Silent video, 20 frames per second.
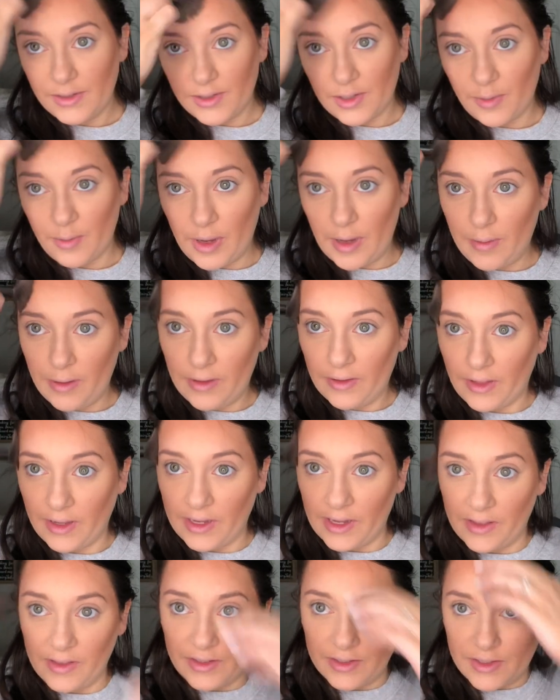So maybe like
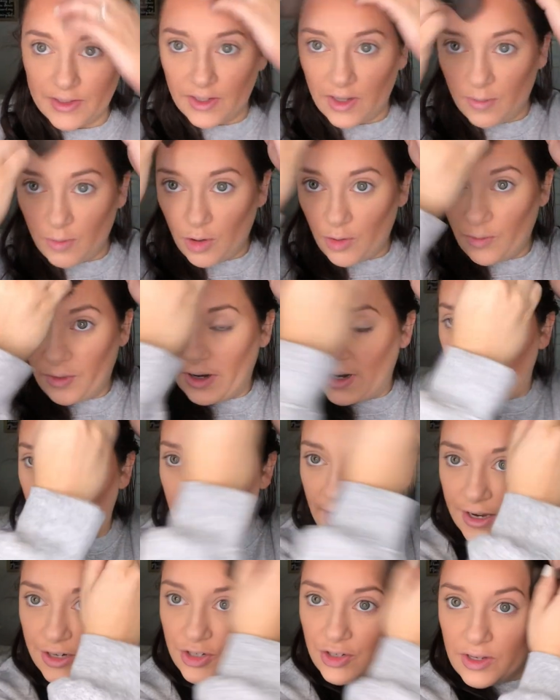in the summer when I
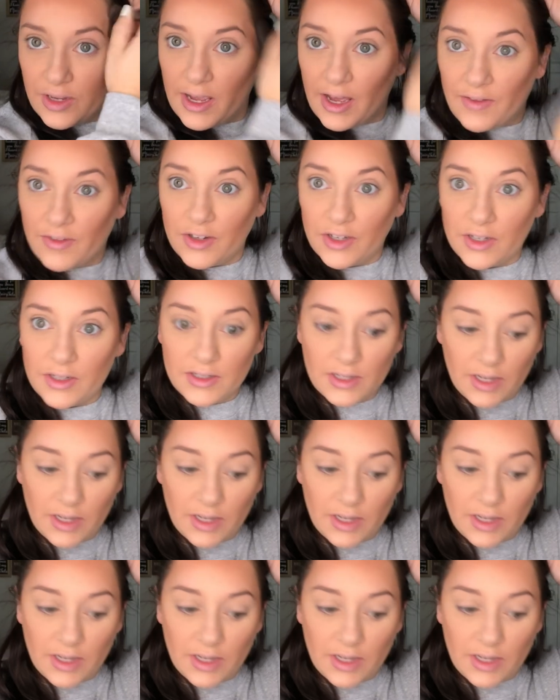actually have a good